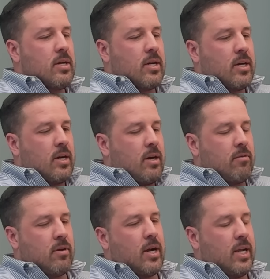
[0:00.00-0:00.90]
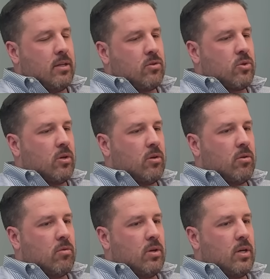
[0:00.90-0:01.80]
Right.
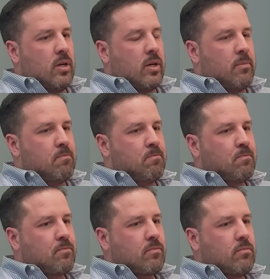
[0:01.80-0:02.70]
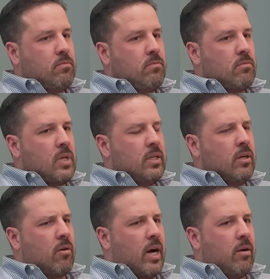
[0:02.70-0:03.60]
So,
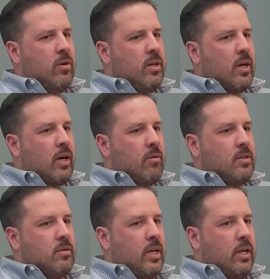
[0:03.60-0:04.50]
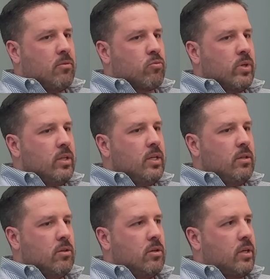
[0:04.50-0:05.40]
I would say really
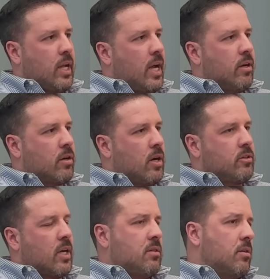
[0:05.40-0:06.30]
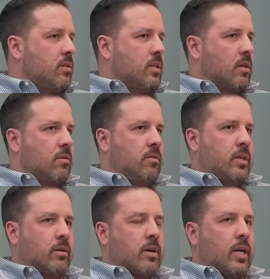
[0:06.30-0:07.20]
look at your contracts. Here's the other
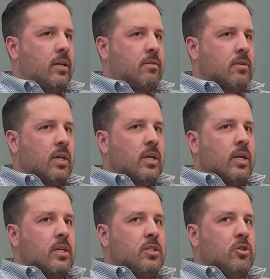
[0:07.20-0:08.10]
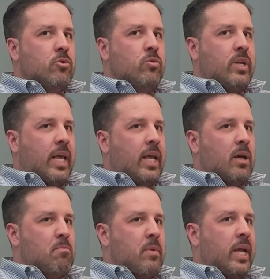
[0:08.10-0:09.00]
thing, right, is you
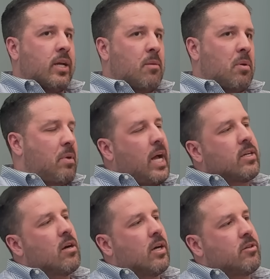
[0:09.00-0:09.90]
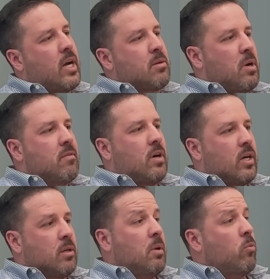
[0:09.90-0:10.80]
can't make up a bad contract by
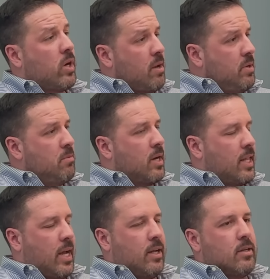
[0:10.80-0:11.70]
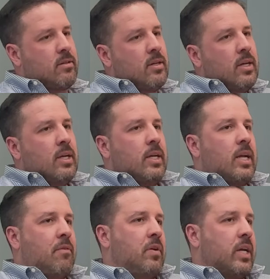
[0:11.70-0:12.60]
volume. And what I mean by that is,
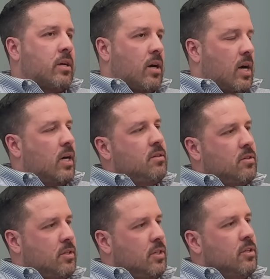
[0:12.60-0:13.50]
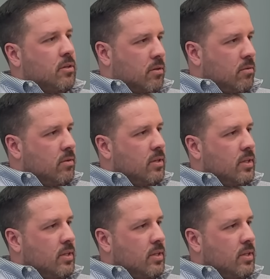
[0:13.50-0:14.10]
if it costs you